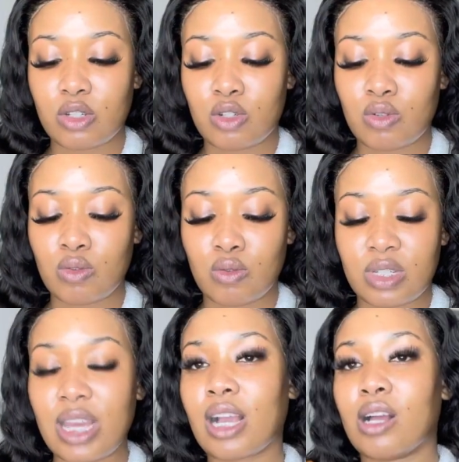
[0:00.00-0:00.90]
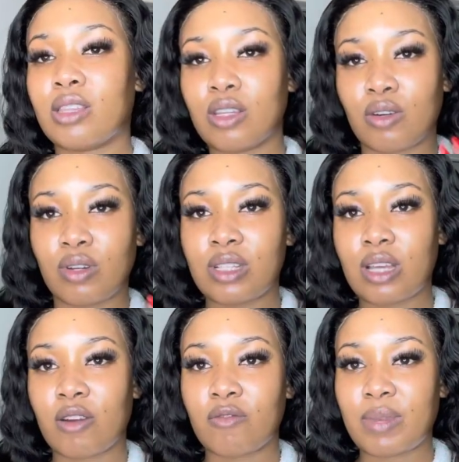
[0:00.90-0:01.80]
to take out the grease
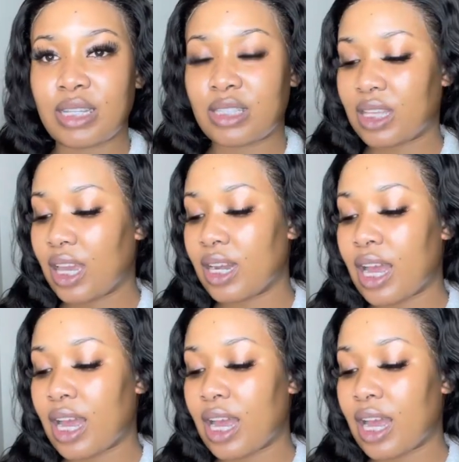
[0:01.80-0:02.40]
out of my skin,